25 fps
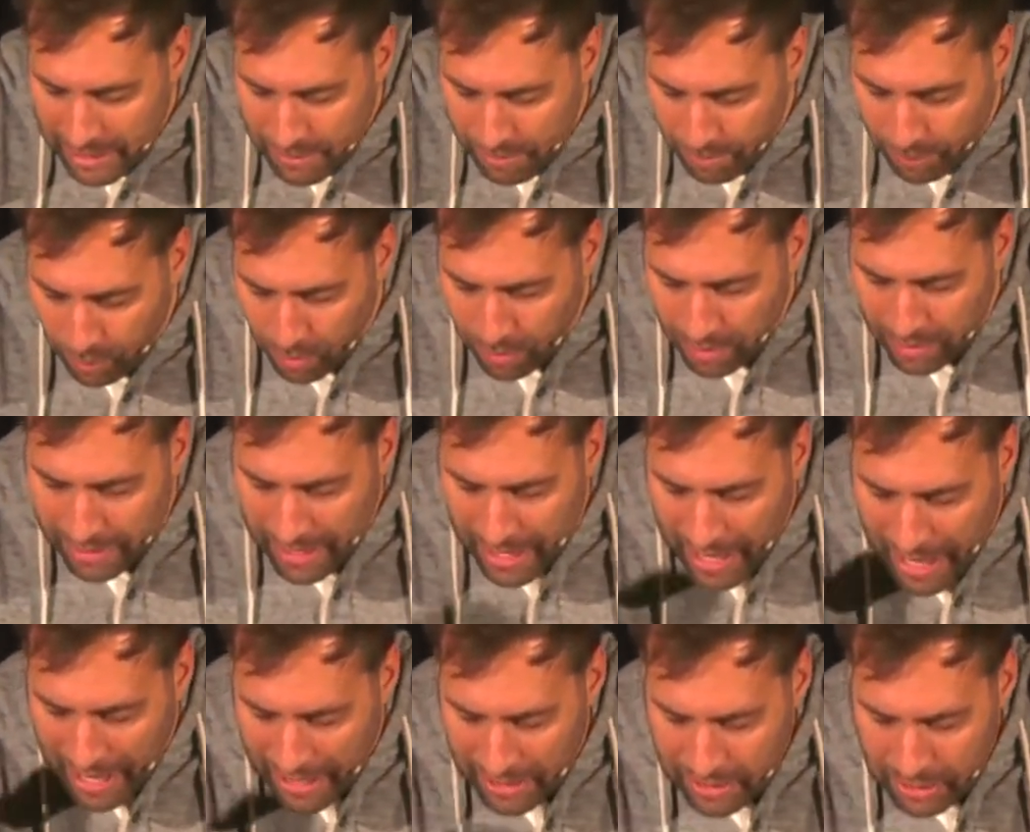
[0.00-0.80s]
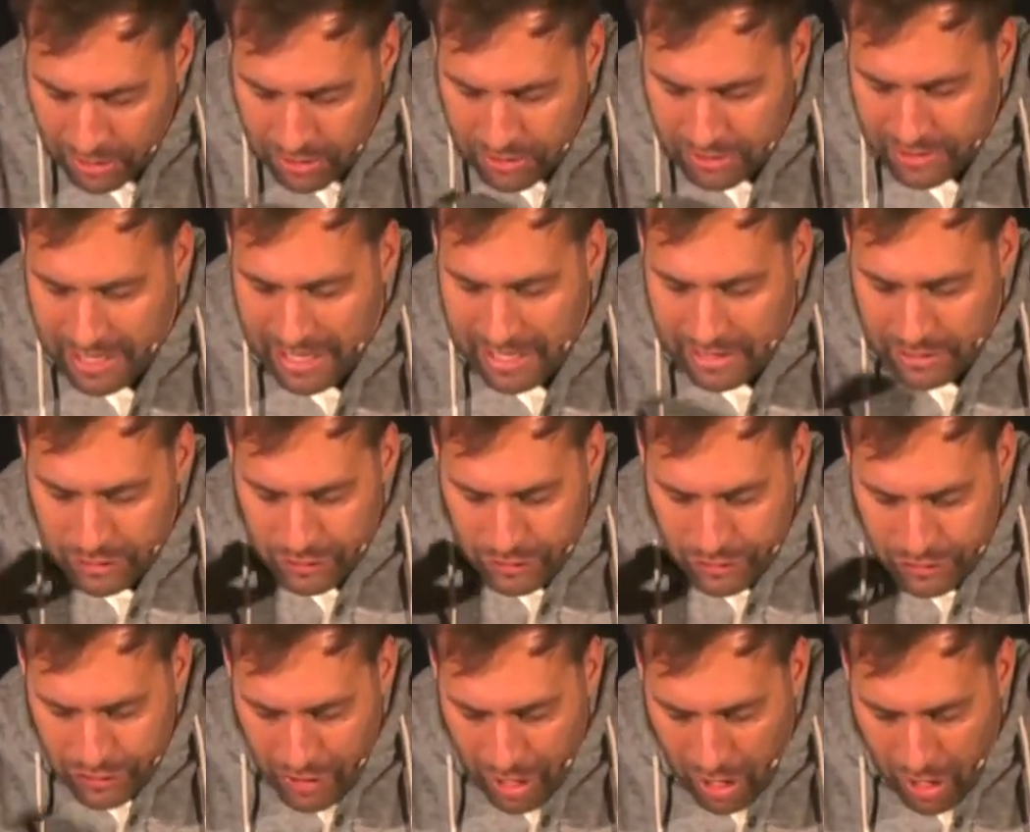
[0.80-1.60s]
important to understand
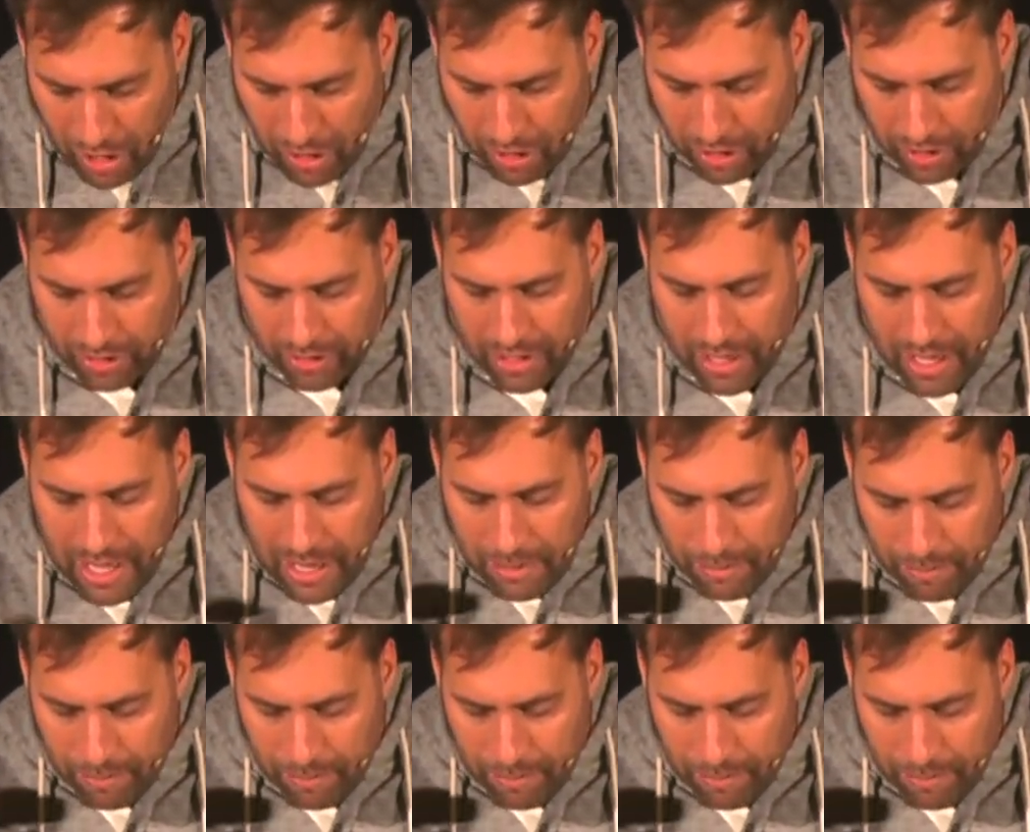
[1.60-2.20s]
Saul